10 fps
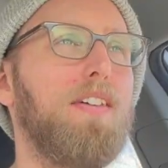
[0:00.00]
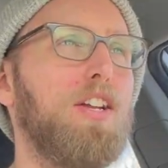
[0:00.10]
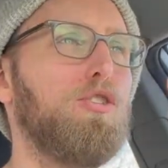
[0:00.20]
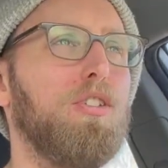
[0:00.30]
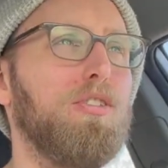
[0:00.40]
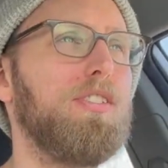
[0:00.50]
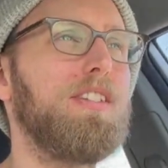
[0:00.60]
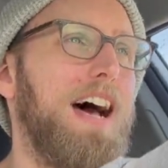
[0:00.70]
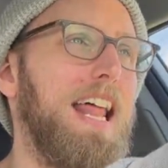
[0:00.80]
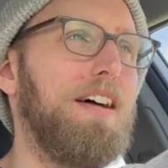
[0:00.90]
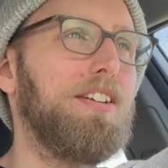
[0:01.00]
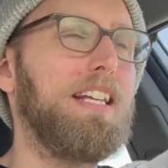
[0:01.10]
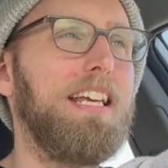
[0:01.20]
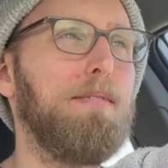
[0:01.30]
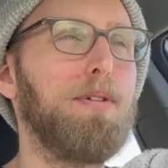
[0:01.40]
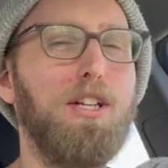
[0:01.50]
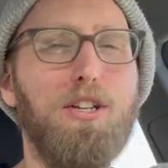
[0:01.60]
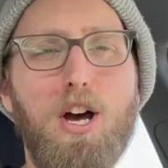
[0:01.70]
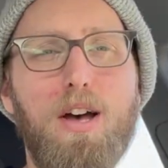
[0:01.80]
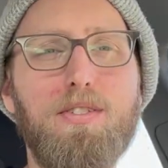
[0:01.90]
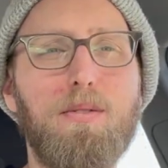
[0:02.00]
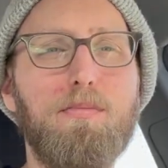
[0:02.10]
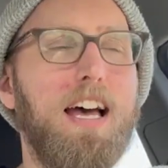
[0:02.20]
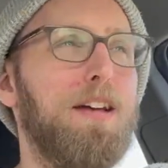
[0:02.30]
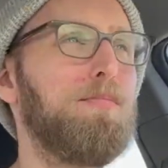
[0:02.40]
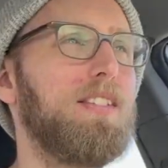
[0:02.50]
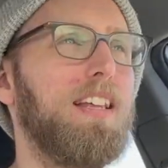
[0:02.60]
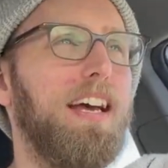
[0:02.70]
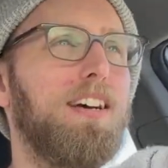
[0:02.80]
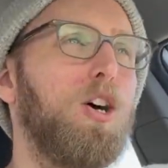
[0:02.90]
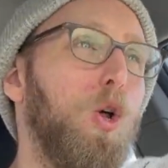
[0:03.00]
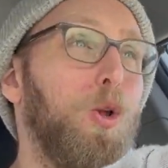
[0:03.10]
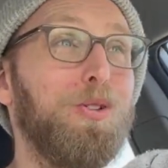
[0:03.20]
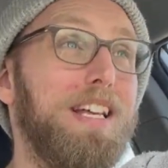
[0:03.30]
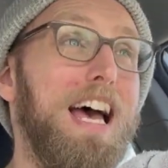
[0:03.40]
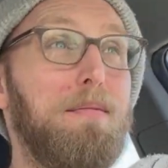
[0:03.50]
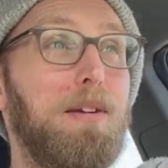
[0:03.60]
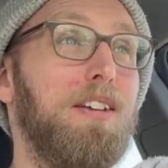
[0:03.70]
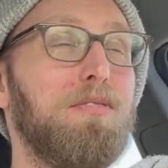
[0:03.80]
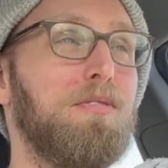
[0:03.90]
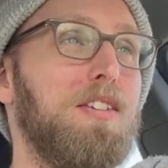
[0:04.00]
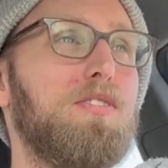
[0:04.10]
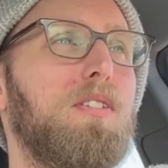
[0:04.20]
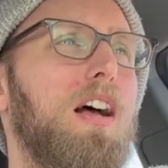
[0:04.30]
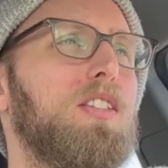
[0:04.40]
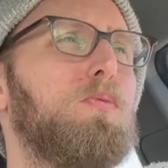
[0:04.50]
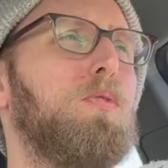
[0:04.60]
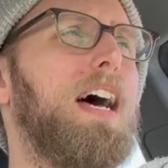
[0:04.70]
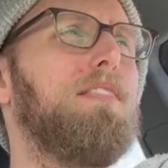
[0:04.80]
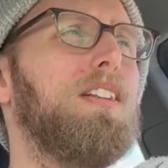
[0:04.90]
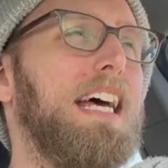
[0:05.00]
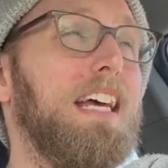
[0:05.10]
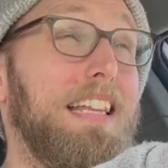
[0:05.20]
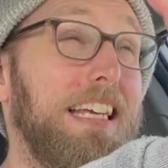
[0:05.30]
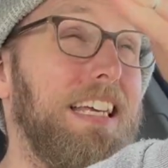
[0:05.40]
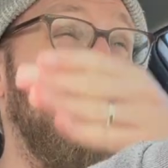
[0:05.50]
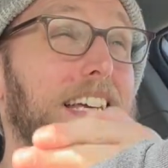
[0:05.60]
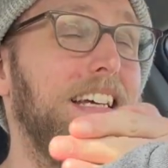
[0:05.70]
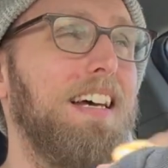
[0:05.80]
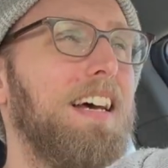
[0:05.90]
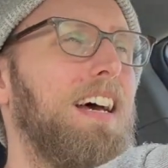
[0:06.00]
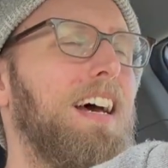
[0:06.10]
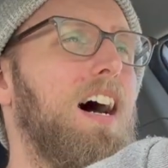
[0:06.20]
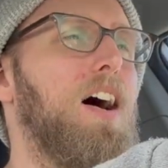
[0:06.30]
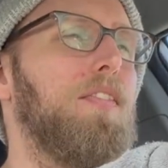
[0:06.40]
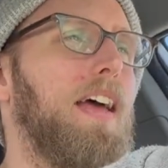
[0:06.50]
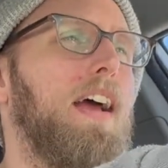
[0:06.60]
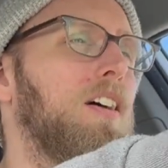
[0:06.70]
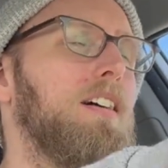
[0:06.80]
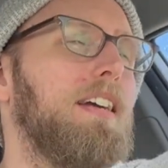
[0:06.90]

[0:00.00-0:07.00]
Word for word: Veggie Grill does not have an E, but you know how sometimes like old timey restaurants will have like the E on there?